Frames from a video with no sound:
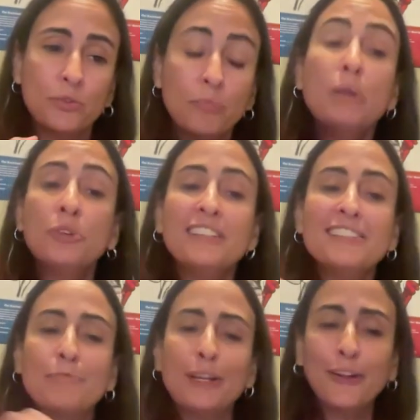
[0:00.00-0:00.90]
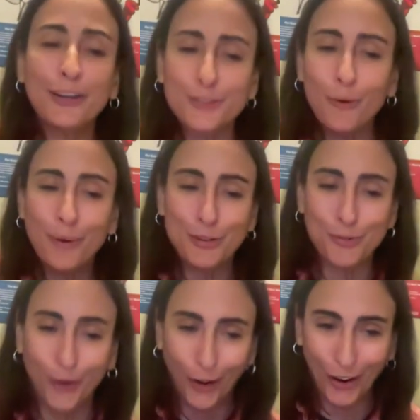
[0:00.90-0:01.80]
people need to stop telling us our way is
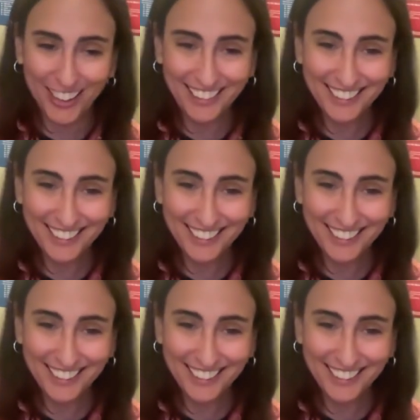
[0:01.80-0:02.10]
wrong.